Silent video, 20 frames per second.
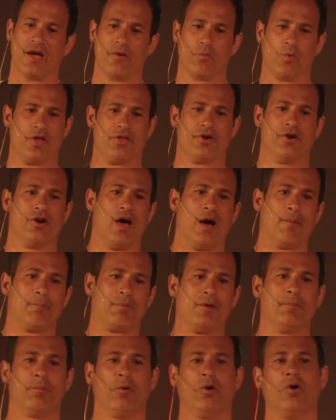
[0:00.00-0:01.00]
And whether or not
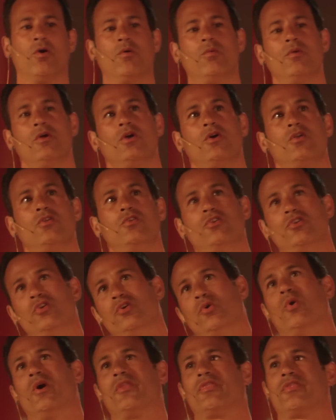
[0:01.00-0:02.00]
people
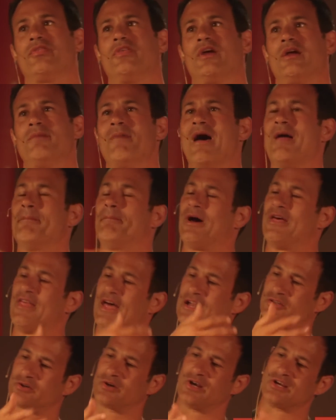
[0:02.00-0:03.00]
knew what they meant by
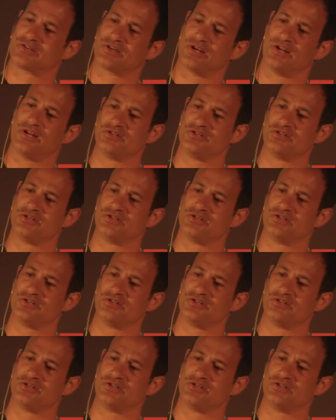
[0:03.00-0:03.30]
that tradition.